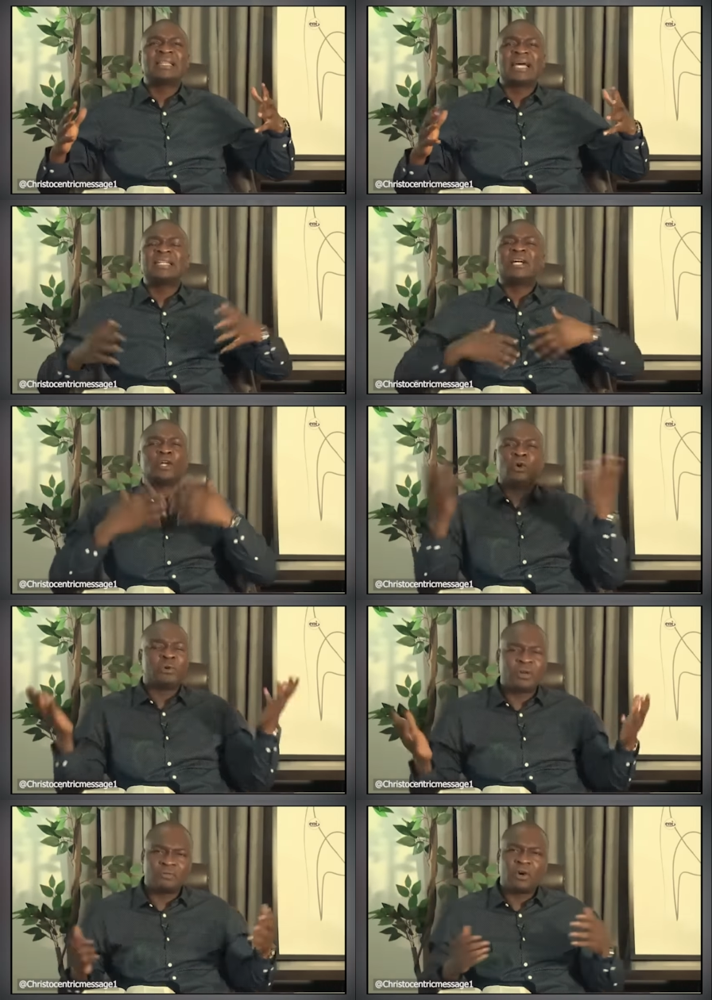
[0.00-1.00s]
that the
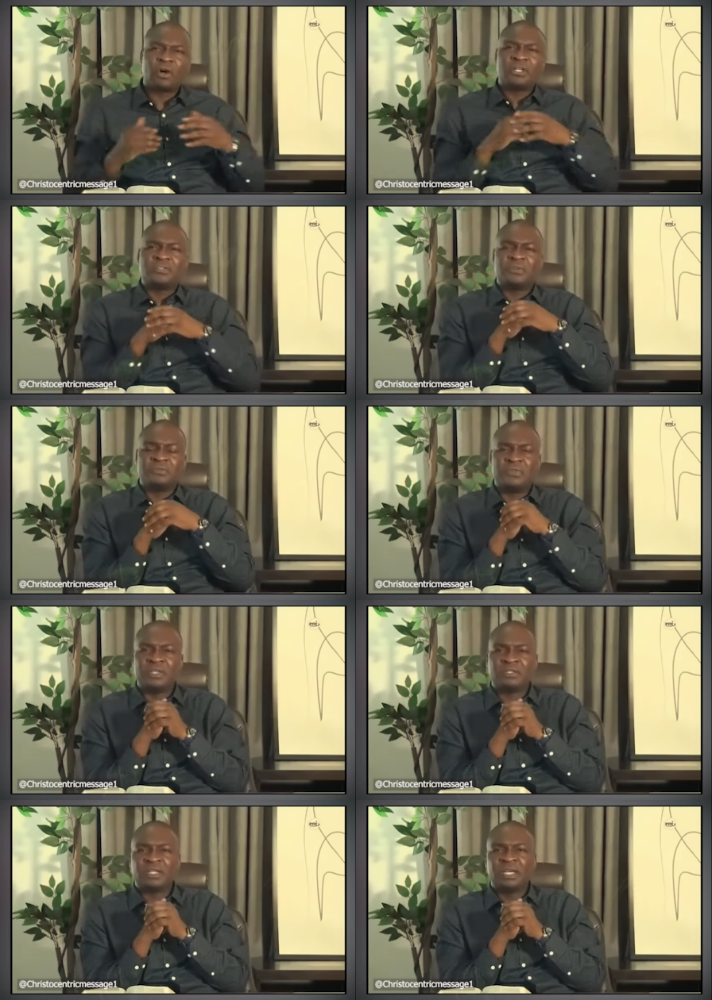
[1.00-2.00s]
glory of God is
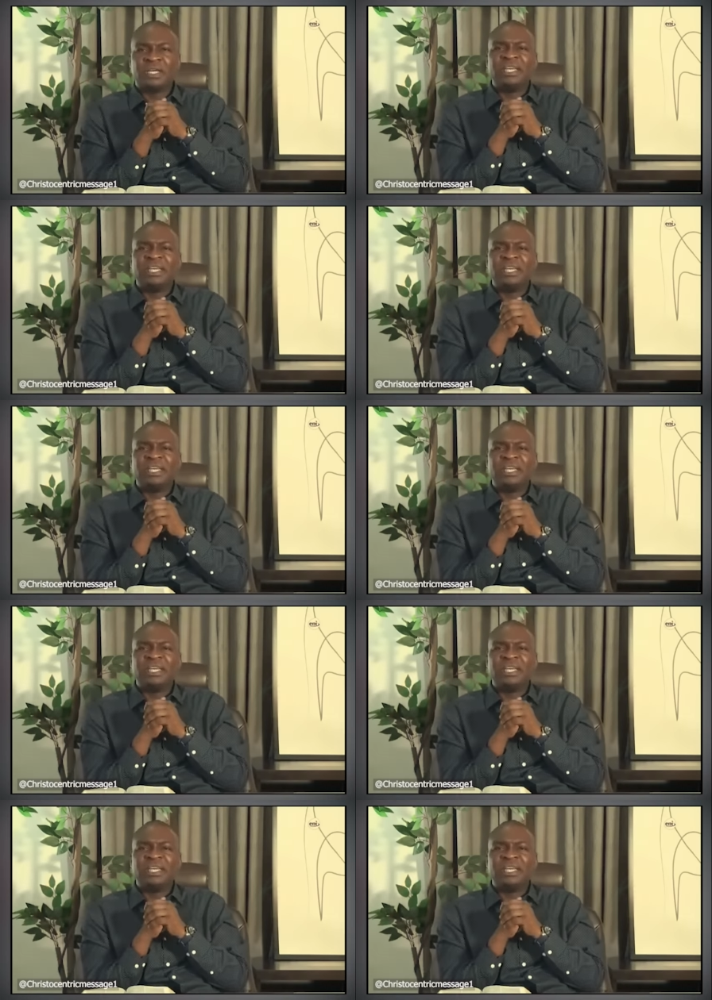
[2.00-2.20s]
revealed